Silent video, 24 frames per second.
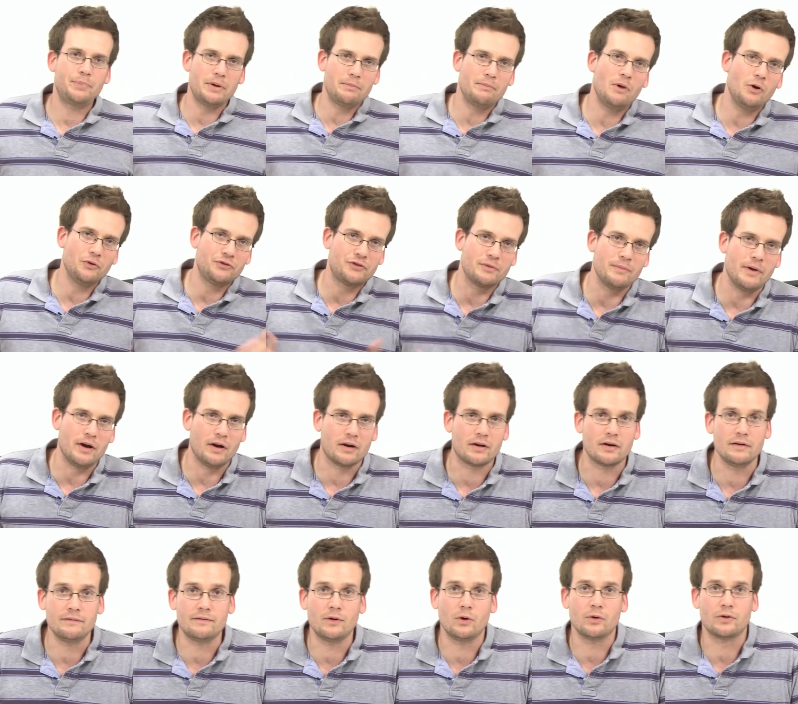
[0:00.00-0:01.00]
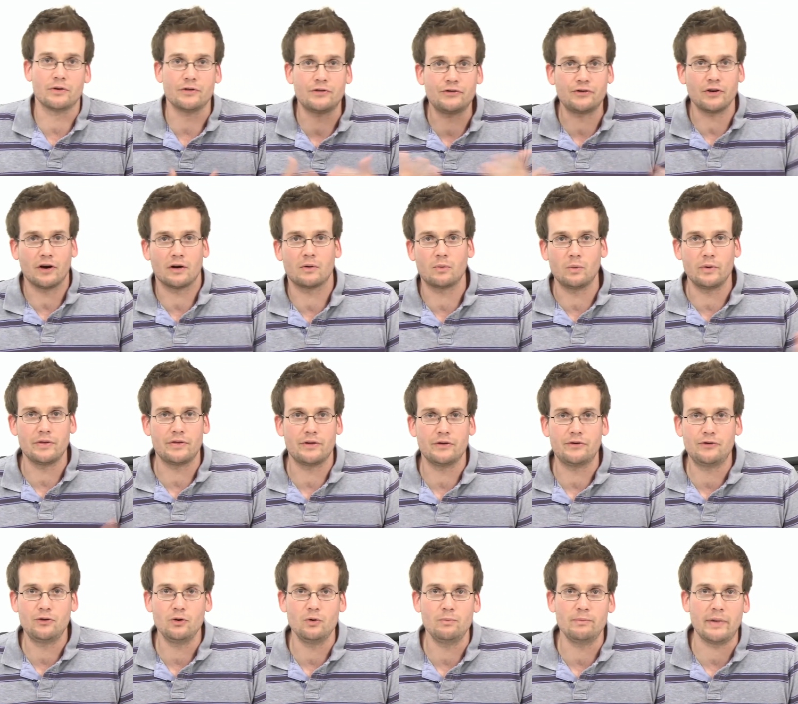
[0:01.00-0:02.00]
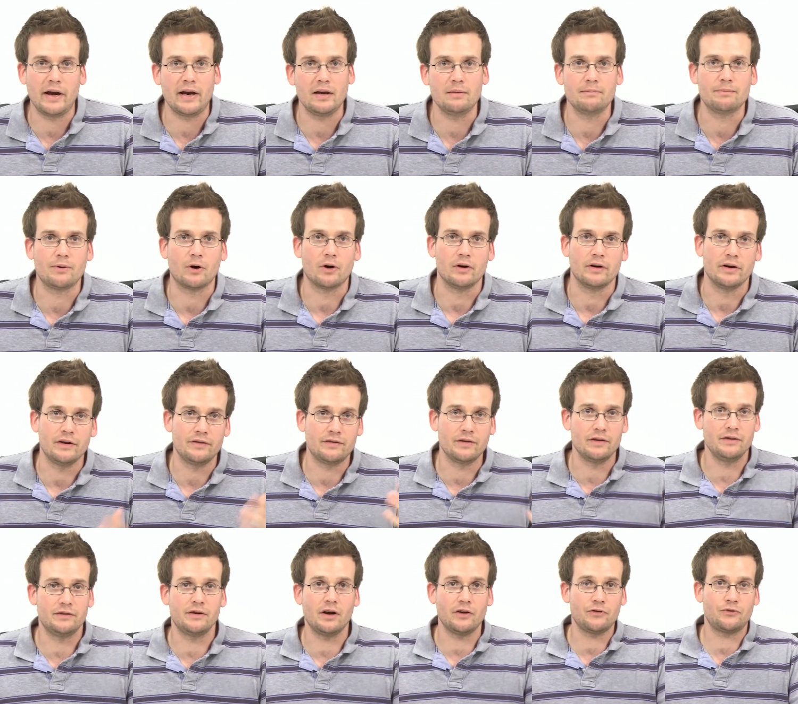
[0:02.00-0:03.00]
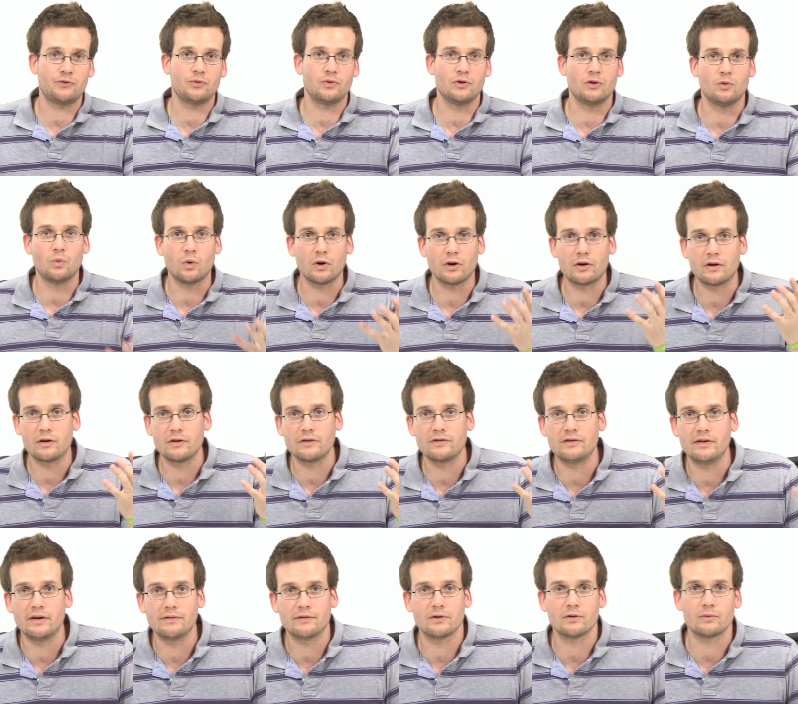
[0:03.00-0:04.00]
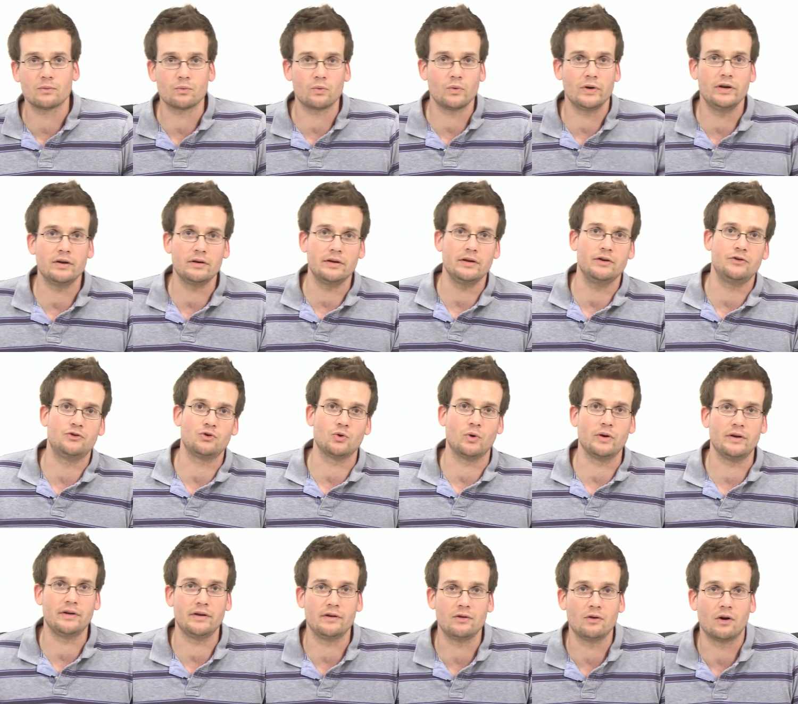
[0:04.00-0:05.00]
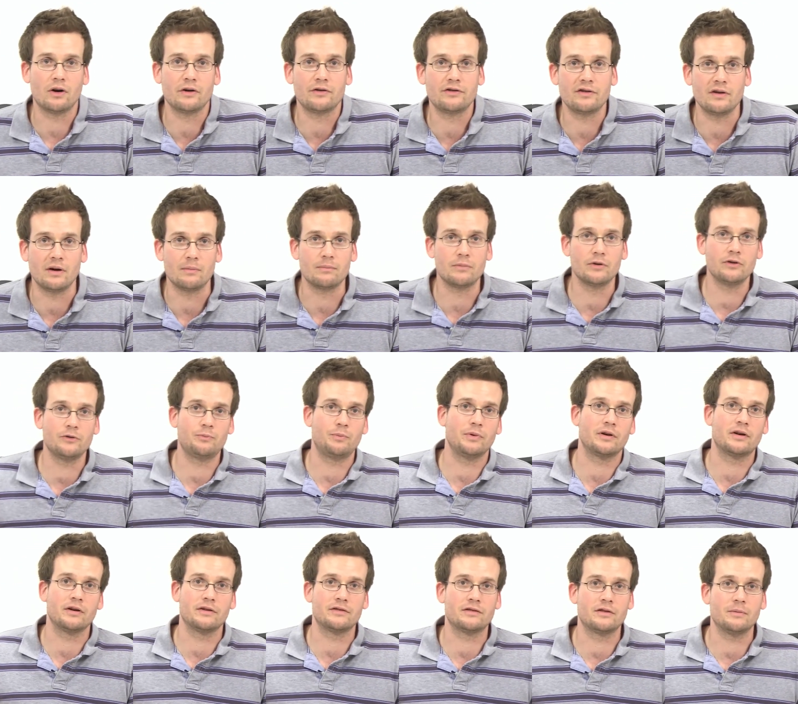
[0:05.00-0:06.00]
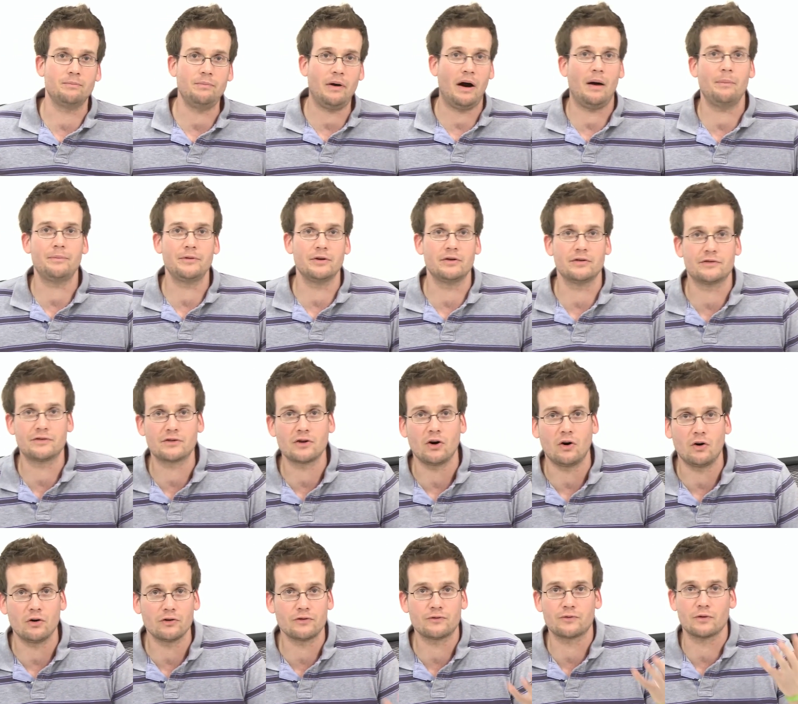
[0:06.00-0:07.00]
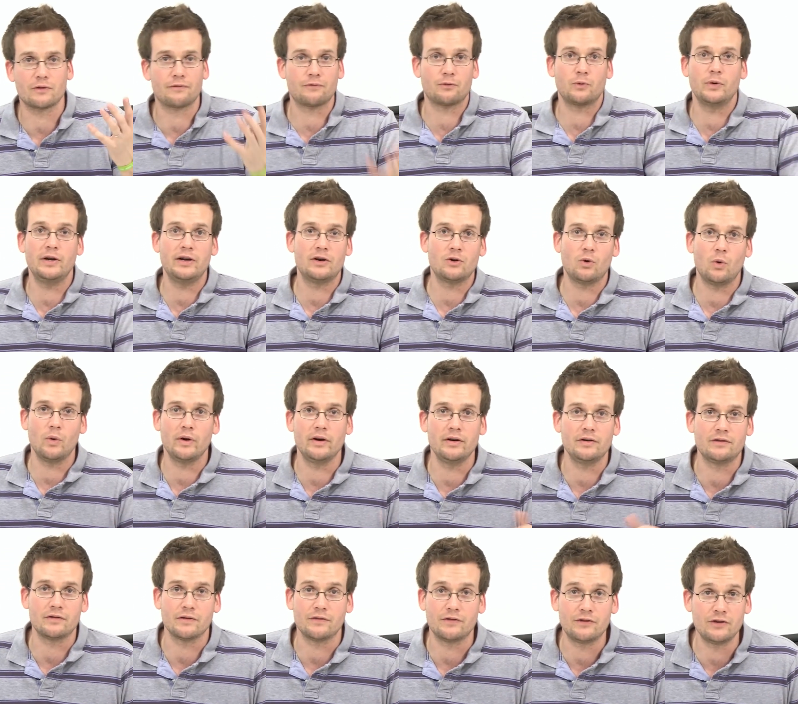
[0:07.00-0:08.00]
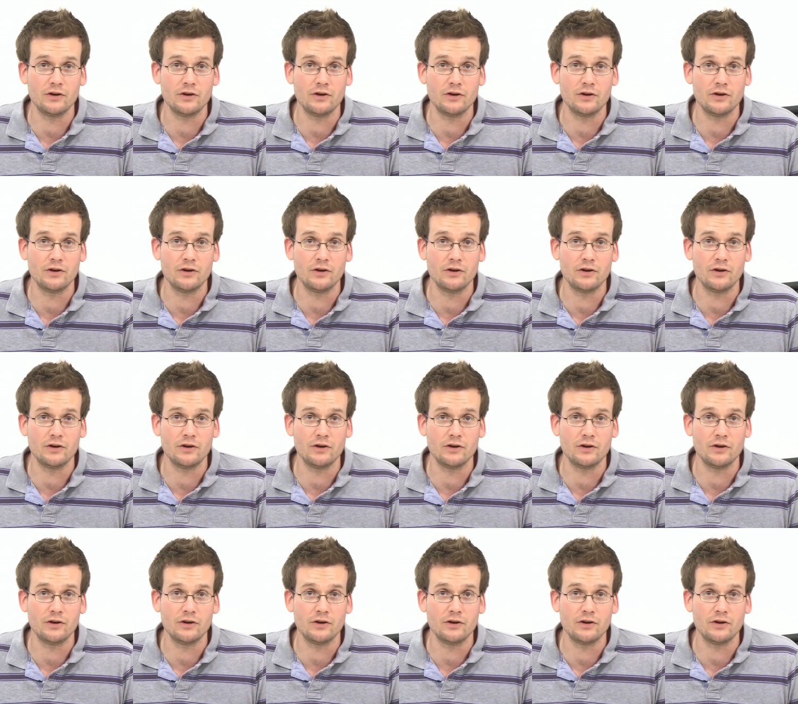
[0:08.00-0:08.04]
But most American voters stuck with the two main parties. Industrial workers never really joined in large numbers because the populist calls for free coinage of